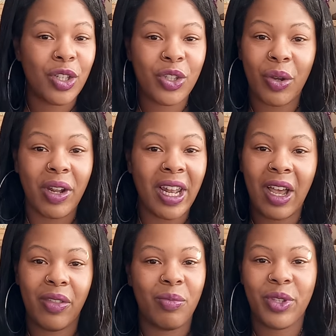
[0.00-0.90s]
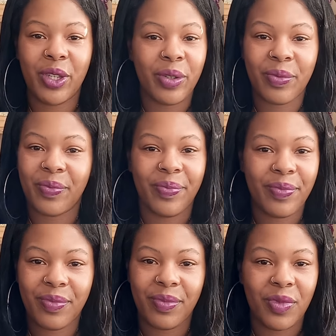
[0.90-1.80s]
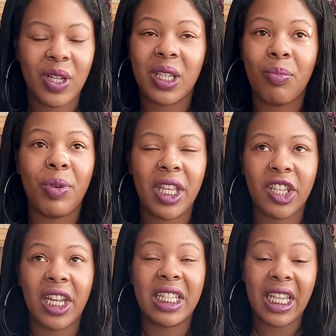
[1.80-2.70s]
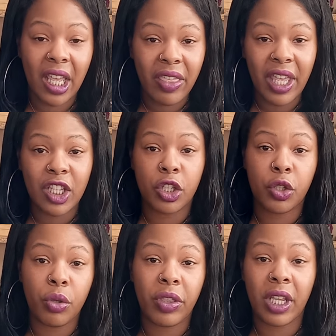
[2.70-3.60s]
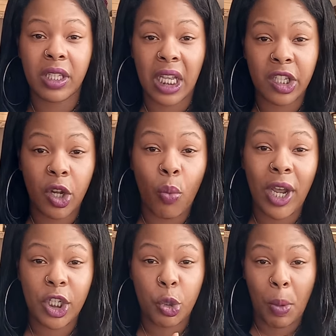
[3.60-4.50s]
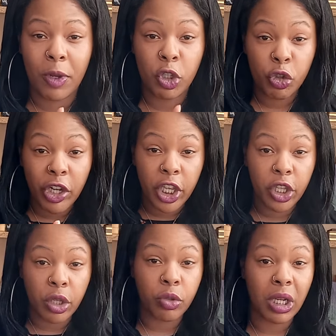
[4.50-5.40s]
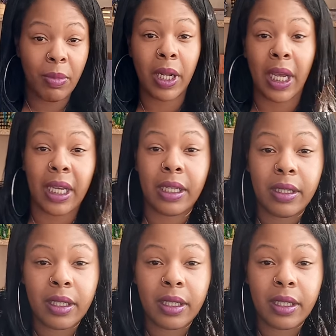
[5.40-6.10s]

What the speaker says: Don't allow them to. Somebody's going to say things and do things that's going to wind you up and trigger you, Gemini.